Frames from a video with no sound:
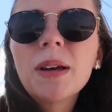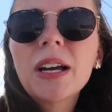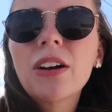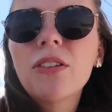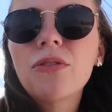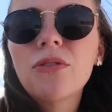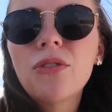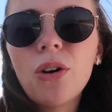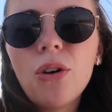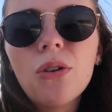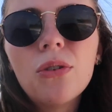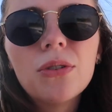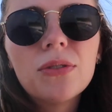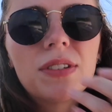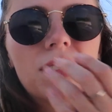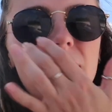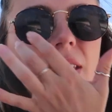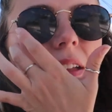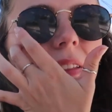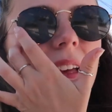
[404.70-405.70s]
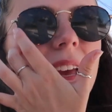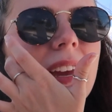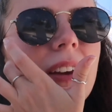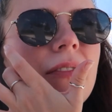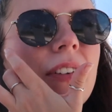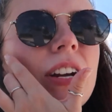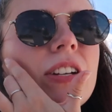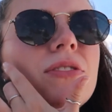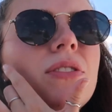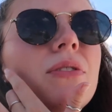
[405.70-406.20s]
big of goals that like if
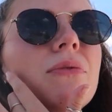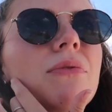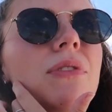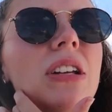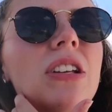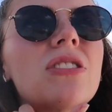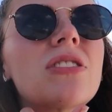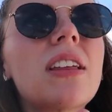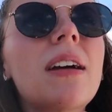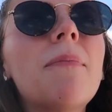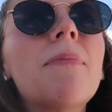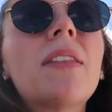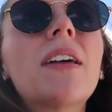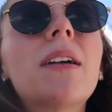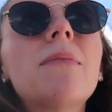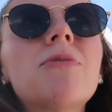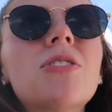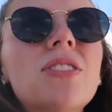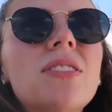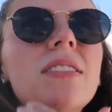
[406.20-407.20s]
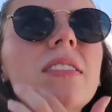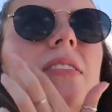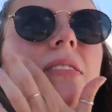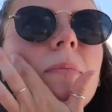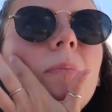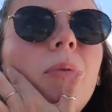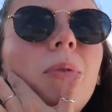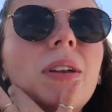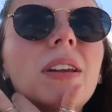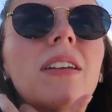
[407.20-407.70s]
I don't reach them, then I'm just
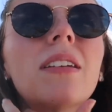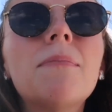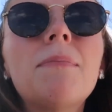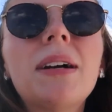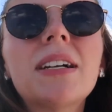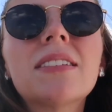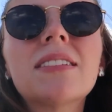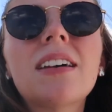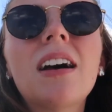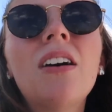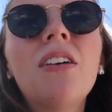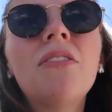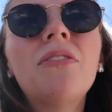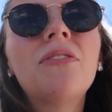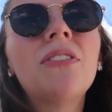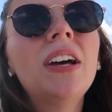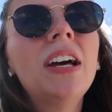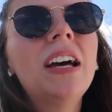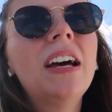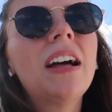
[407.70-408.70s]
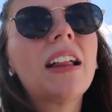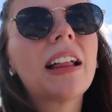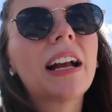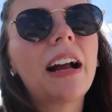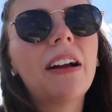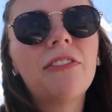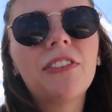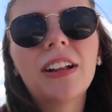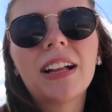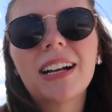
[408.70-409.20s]
disappointed in myself. Like
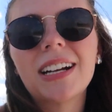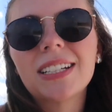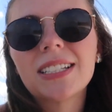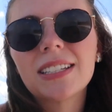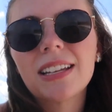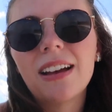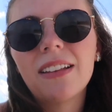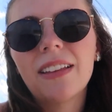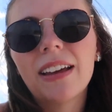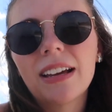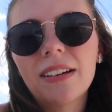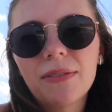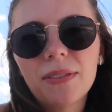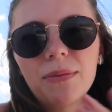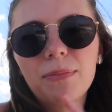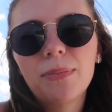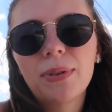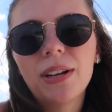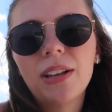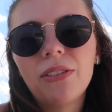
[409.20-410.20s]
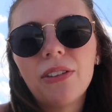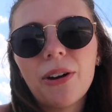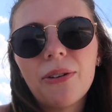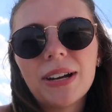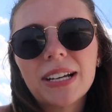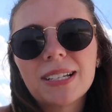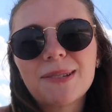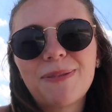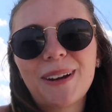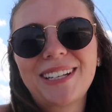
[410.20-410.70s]
I feel like I set like pretty low
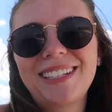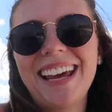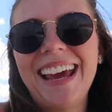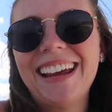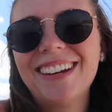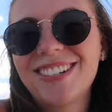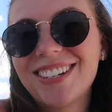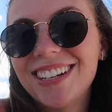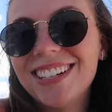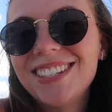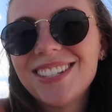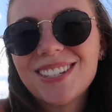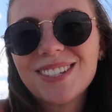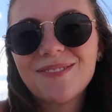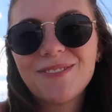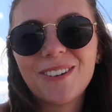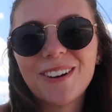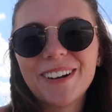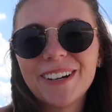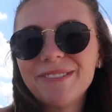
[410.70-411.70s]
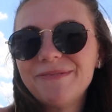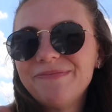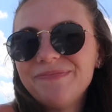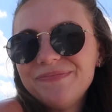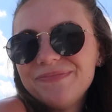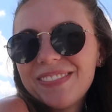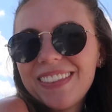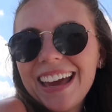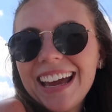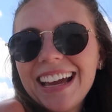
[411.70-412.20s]
expectations for
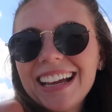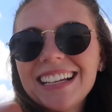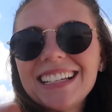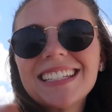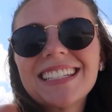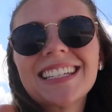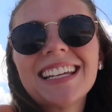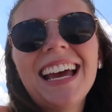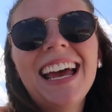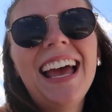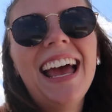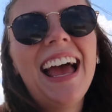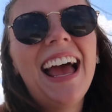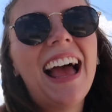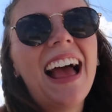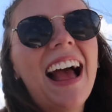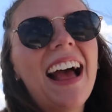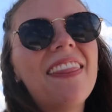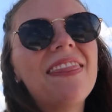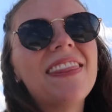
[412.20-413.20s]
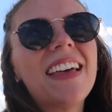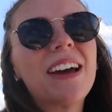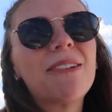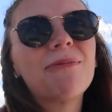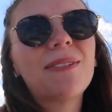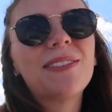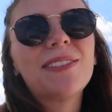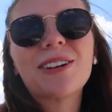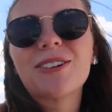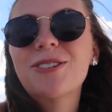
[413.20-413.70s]
things and then
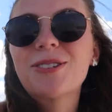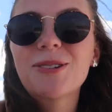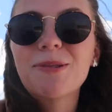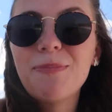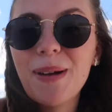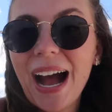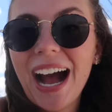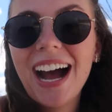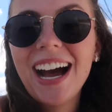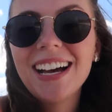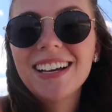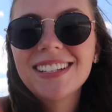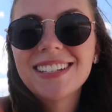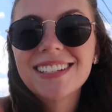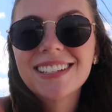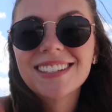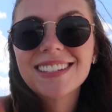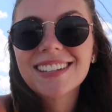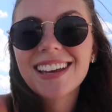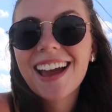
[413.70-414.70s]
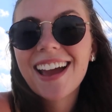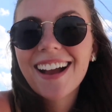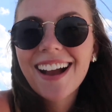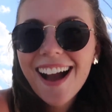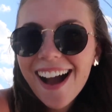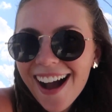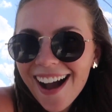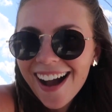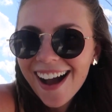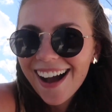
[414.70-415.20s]
when they're surpassed, it's like,
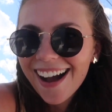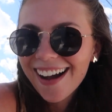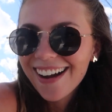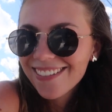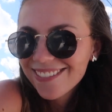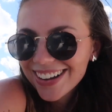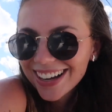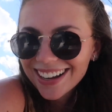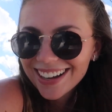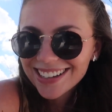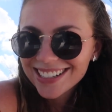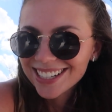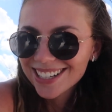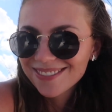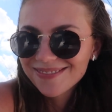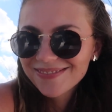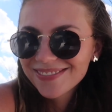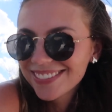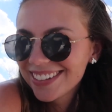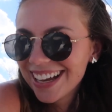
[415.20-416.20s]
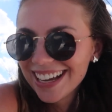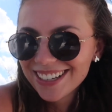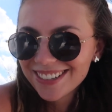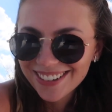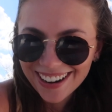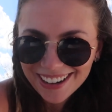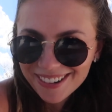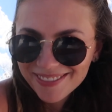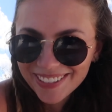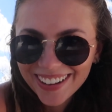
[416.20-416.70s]
oh, oh my gosh, I'm
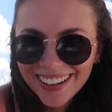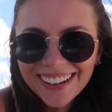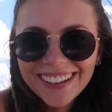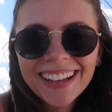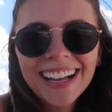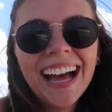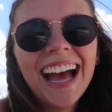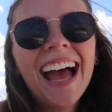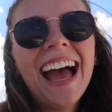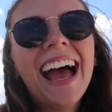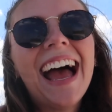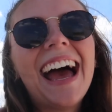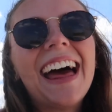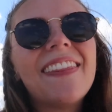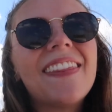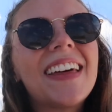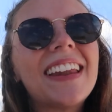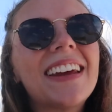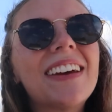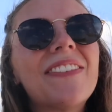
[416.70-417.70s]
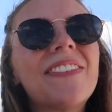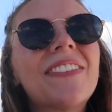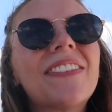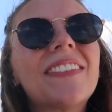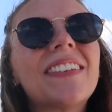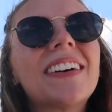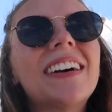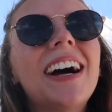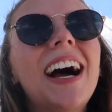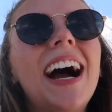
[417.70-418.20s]
incredible. And then if
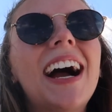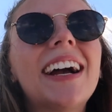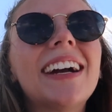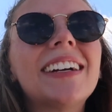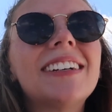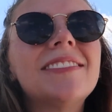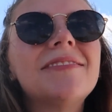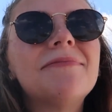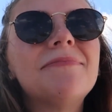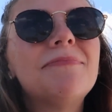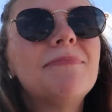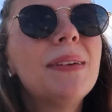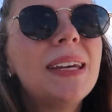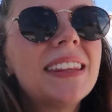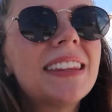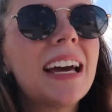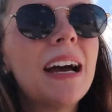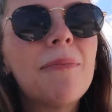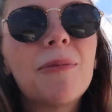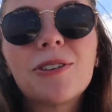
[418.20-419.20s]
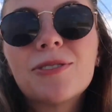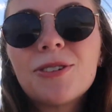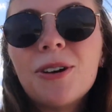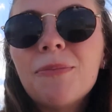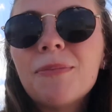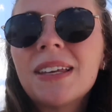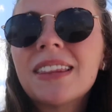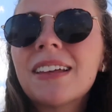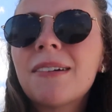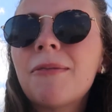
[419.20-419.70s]
I meet them or
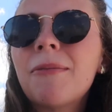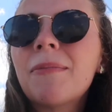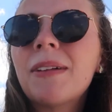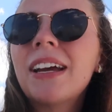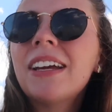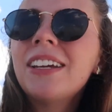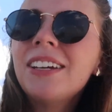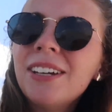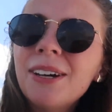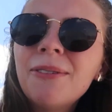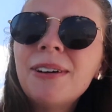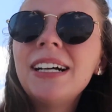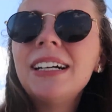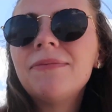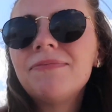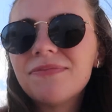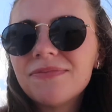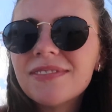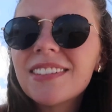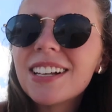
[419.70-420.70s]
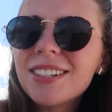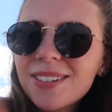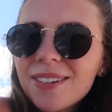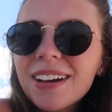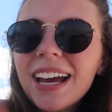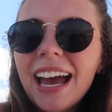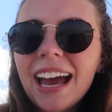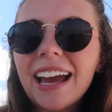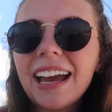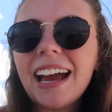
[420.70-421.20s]
don't meet them, I'm like, you know what, that's
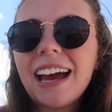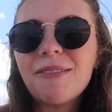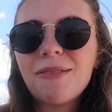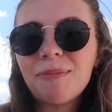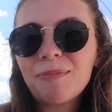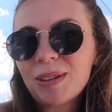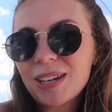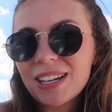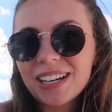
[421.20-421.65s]
okay. And I'm